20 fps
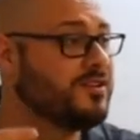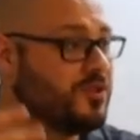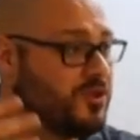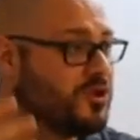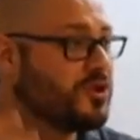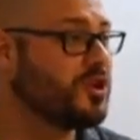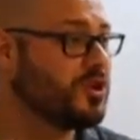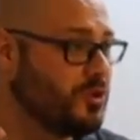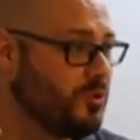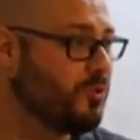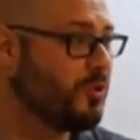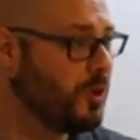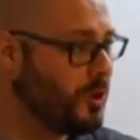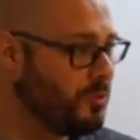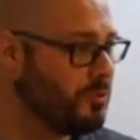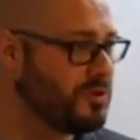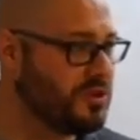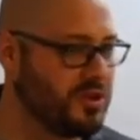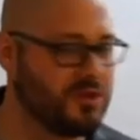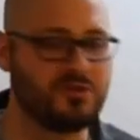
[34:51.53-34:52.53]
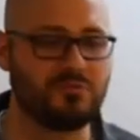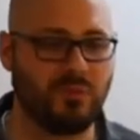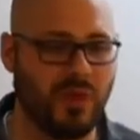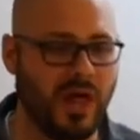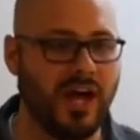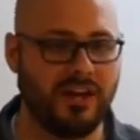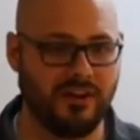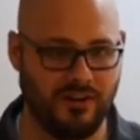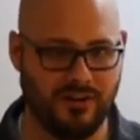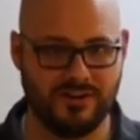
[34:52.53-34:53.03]
to look at the world with those
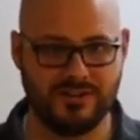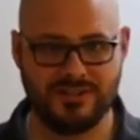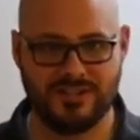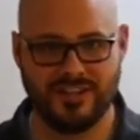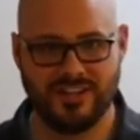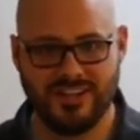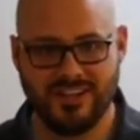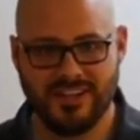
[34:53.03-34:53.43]
blinders.